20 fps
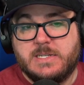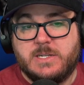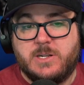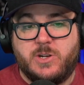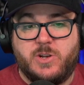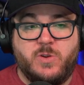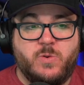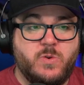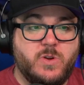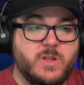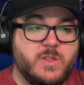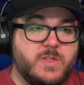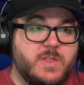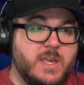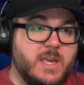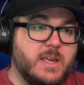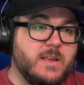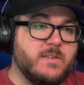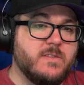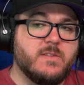do good
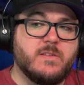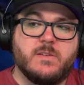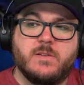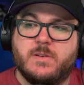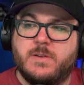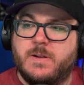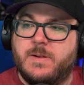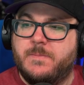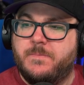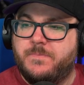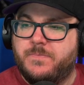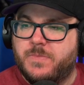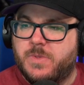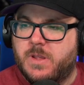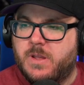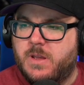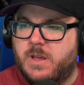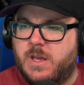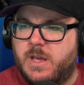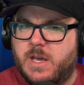things.
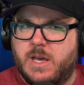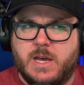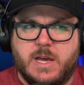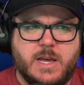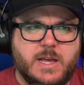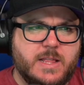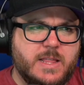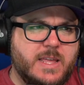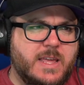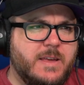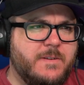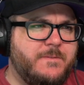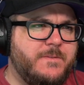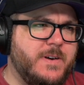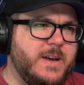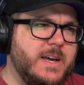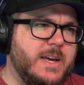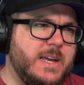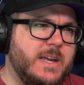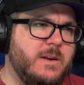If
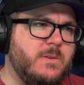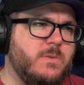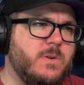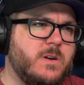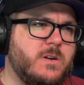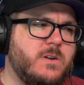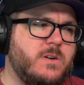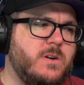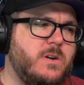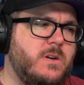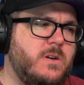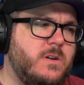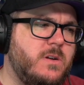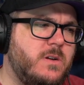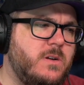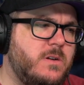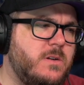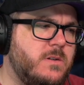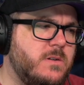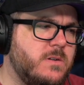I
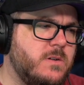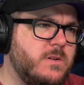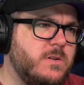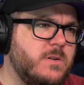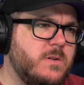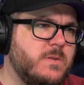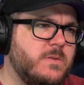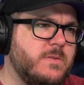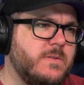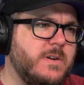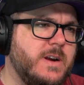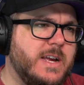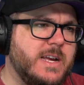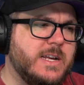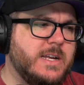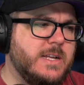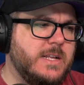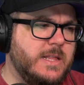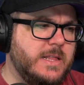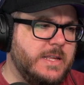recall
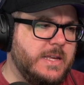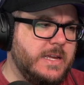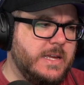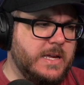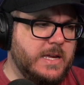correctly,